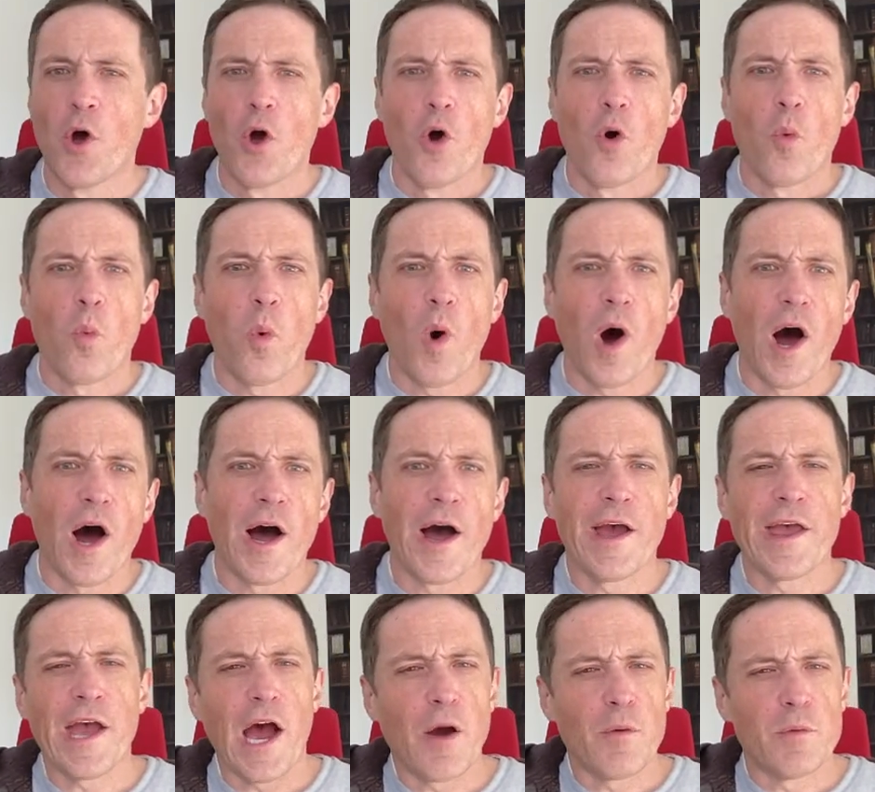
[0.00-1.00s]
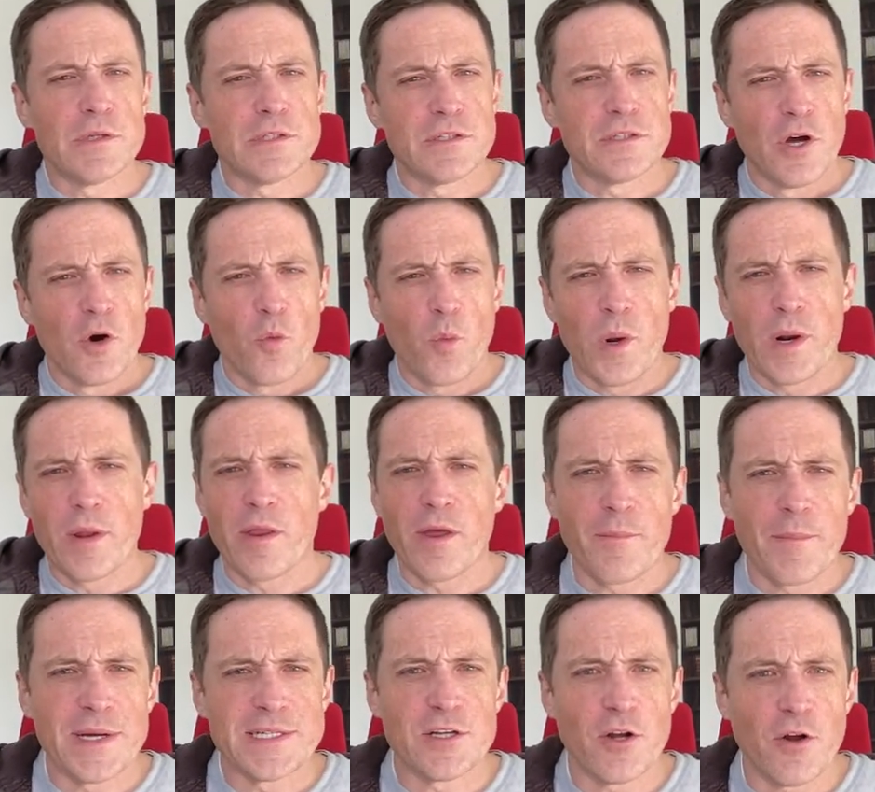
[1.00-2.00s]
why I was whittling
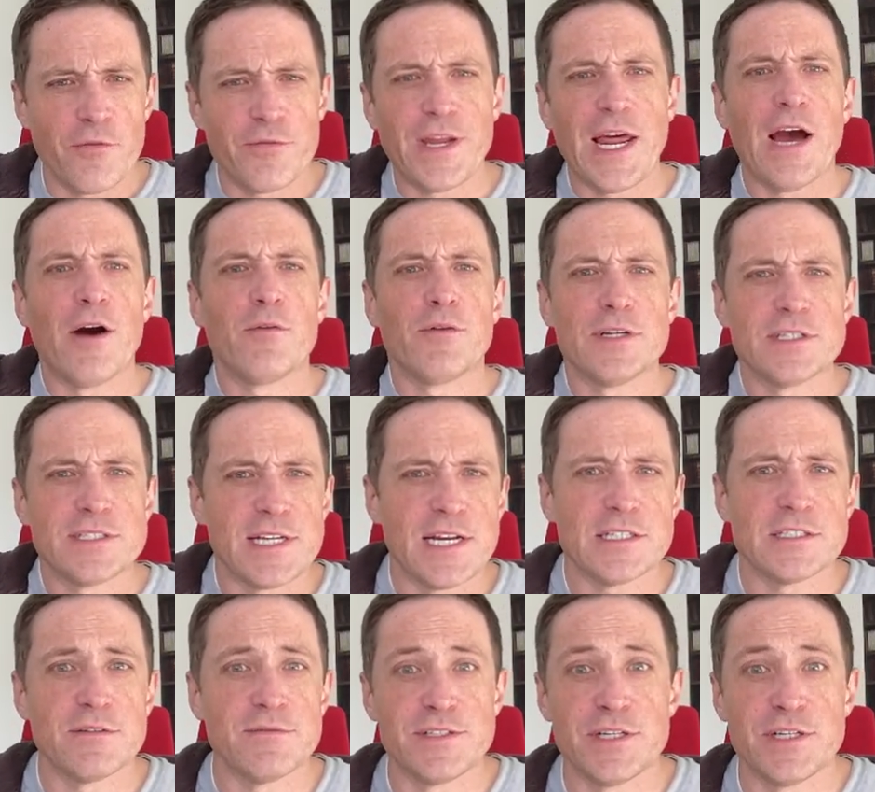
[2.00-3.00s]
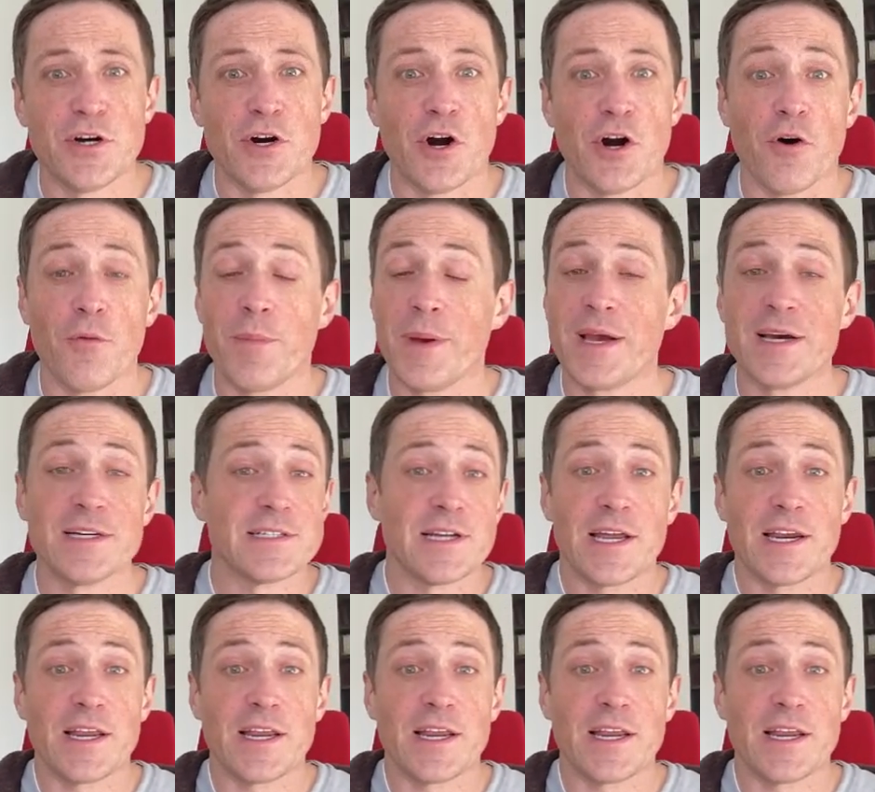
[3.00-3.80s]
myself down to sets of 0 because I had